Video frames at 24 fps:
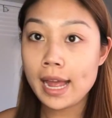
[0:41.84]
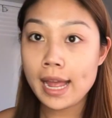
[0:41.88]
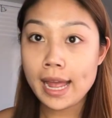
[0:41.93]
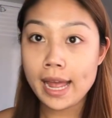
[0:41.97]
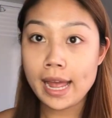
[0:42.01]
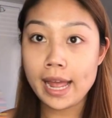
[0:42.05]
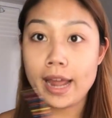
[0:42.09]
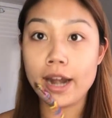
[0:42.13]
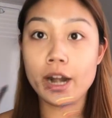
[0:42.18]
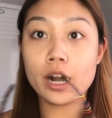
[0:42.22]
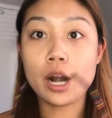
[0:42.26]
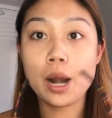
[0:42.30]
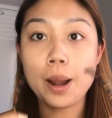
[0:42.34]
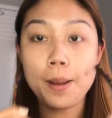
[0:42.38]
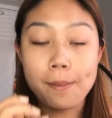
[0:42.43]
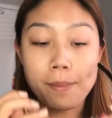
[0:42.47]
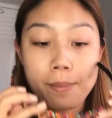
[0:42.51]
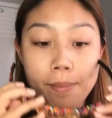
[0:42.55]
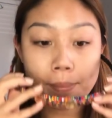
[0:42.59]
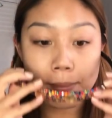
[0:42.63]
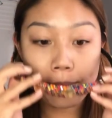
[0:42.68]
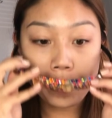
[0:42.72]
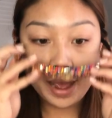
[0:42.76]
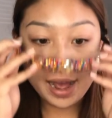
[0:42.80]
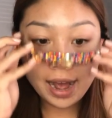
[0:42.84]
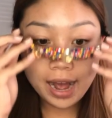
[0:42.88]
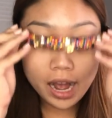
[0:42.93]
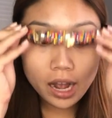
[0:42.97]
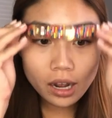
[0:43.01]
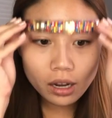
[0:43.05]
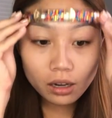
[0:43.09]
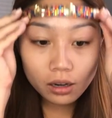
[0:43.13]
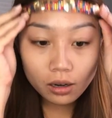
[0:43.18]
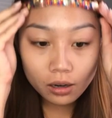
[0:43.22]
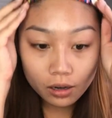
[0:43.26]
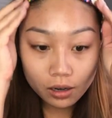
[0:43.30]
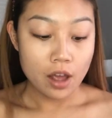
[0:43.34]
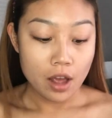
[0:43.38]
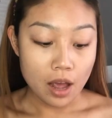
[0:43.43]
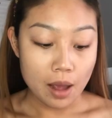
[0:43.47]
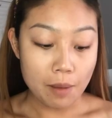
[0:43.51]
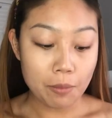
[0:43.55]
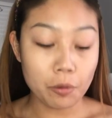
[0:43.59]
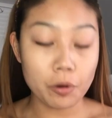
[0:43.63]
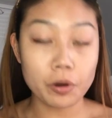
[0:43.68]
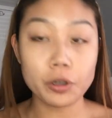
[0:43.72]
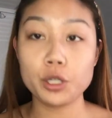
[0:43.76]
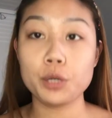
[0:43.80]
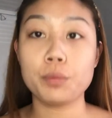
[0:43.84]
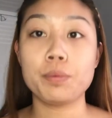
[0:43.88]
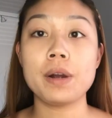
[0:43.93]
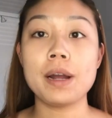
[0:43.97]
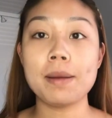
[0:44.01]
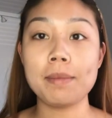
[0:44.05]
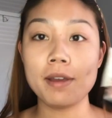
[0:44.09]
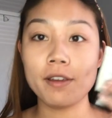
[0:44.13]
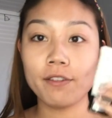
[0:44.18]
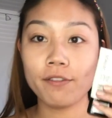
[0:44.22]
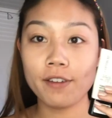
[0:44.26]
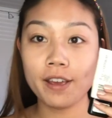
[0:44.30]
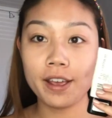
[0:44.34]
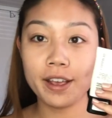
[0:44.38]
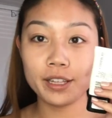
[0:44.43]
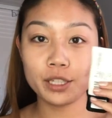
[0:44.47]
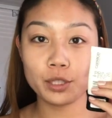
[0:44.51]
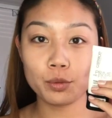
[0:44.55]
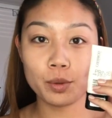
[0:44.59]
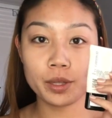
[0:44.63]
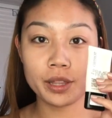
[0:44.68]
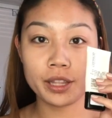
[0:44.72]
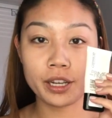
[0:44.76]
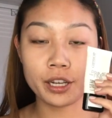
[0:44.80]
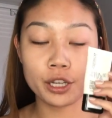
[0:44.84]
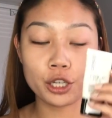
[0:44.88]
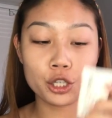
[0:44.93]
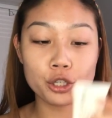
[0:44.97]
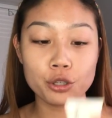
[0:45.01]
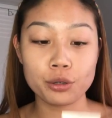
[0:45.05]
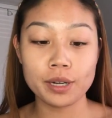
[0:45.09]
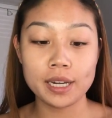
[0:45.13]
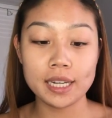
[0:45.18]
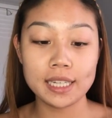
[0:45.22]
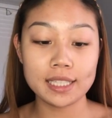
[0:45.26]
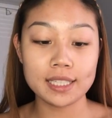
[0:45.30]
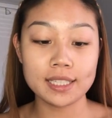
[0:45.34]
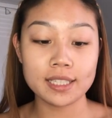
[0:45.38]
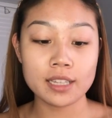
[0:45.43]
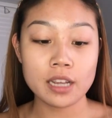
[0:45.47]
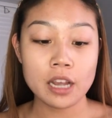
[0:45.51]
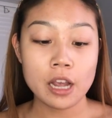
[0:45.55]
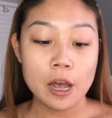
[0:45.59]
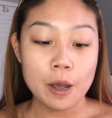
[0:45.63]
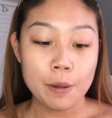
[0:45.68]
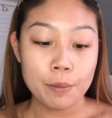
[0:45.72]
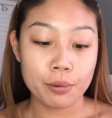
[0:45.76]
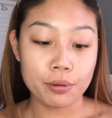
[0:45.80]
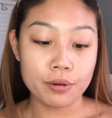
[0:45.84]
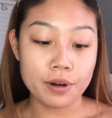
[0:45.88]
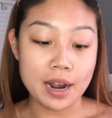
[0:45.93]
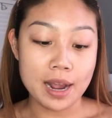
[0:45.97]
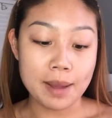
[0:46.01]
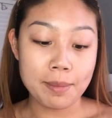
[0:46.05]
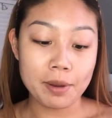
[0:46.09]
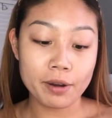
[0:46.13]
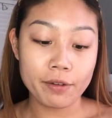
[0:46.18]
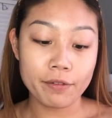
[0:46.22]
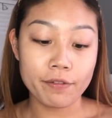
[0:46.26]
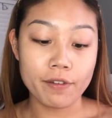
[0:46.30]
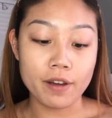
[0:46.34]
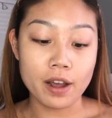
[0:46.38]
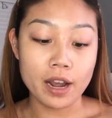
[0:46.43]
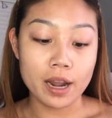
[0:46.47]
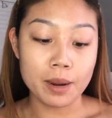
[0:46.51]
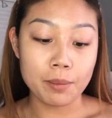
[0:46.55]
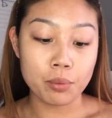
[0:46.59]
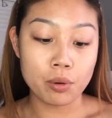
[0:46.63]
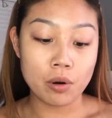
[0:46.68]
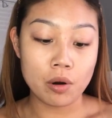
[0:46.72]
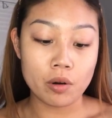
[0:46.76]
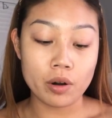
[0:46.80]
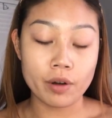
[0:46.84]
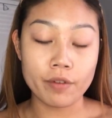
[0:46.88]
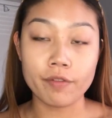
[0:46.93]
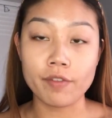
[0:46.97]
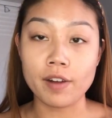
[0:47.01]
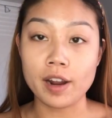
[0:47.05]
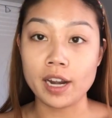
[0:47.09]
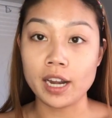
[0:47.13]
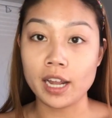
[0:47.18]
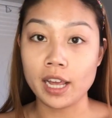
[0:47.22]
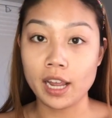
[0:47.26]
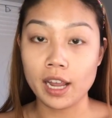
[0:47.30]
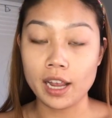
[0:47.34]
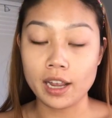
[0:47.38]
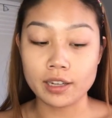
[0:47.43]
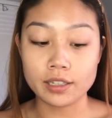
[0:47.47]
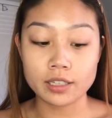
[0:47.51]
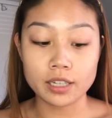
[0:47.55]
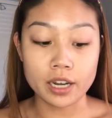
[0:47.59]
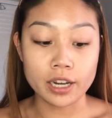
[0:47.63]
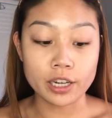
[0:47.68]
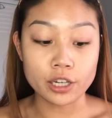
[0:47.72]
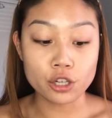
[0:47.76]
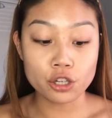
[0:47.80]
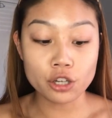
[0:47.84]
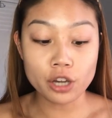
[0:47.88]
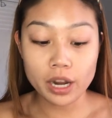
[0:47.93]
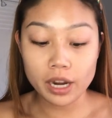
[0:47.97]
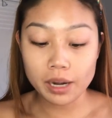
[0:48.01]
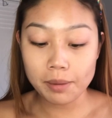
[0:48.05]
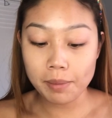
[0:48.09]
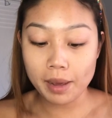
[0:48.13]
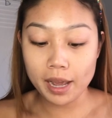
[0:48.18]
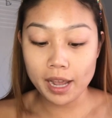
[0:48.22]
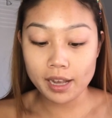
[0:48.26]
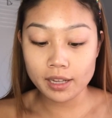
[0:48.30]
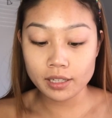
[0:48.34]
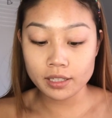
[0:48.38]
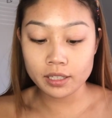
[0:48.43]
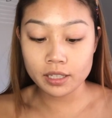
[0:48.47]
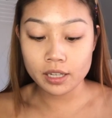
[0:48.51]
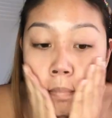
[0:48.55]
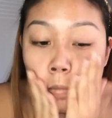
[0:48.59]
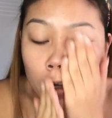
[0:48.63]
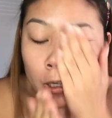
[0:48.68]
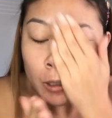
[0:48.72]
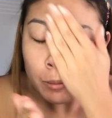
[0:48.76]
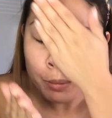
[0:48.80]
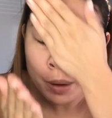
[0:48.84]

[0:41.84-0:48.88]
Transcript: hair back. I'm going to prime my face with the Catrice Prime and Fine Pore Refining Anti-Shine Base. This